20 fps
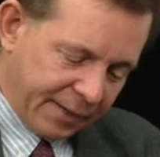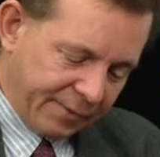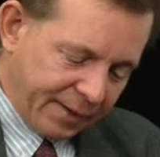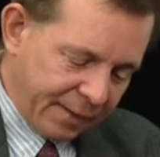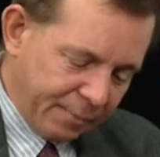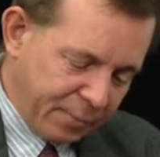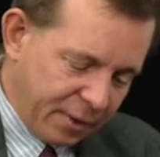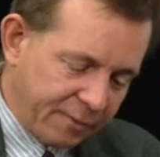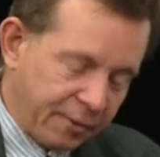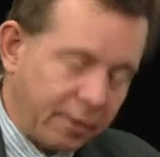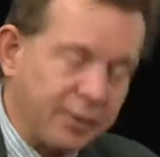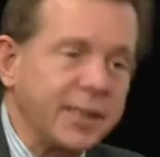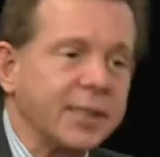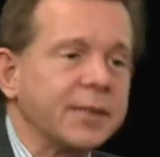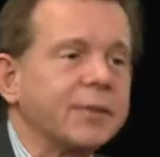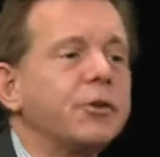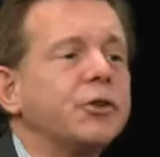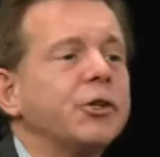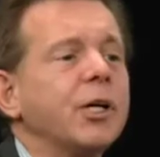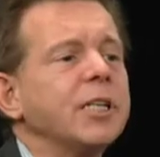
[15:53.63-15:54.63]
if I move on
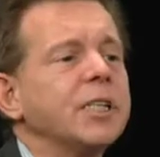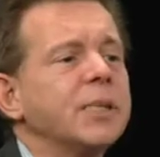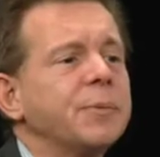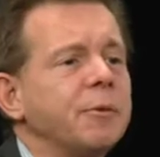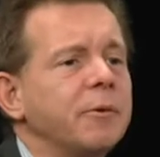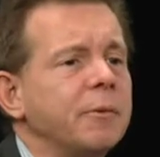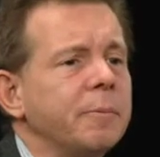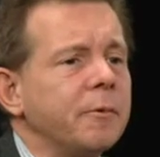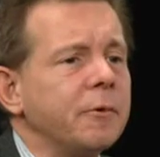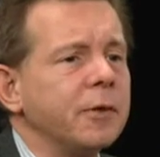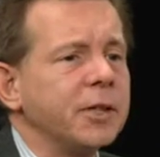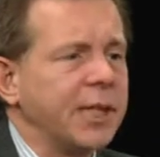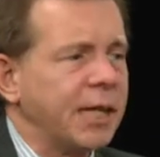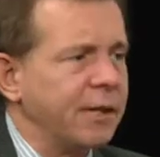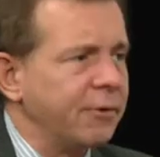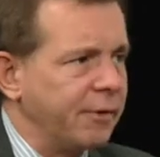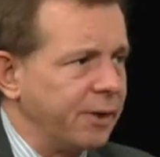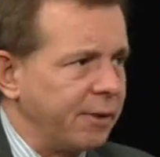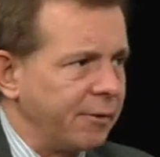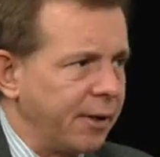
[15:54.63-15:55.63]
just to transport more
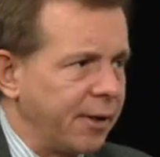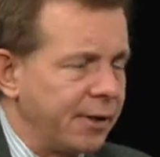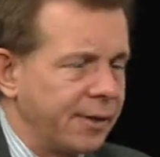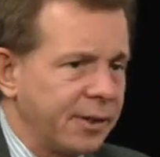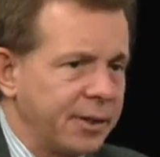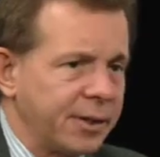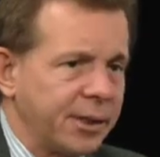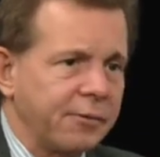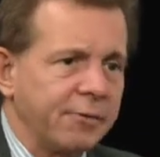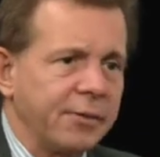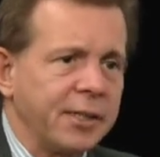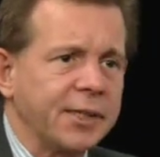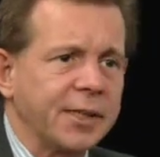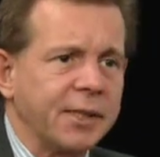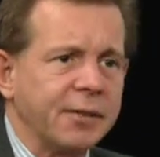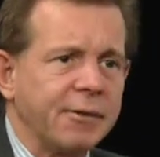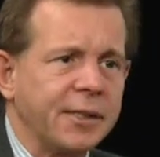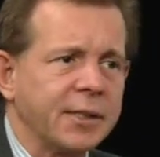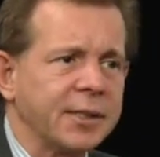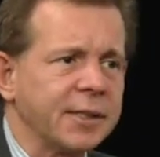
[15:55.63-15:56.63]
generally, rather than the
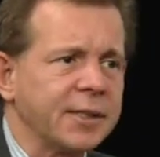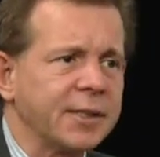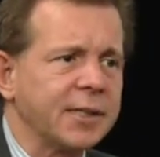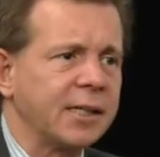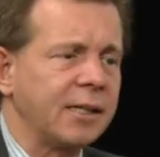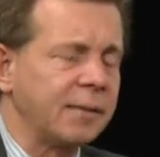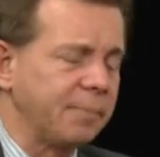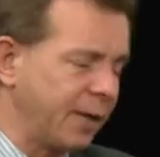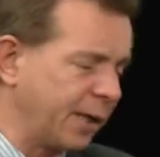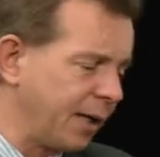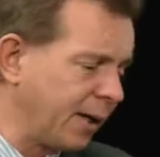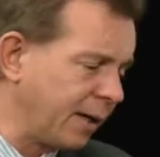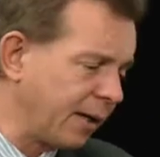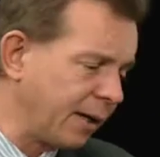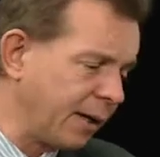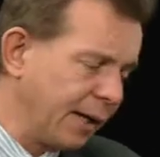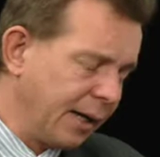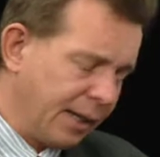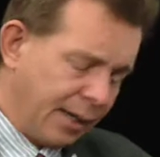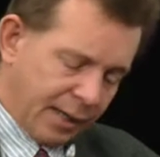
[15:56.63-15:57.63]
regeneration scheme here,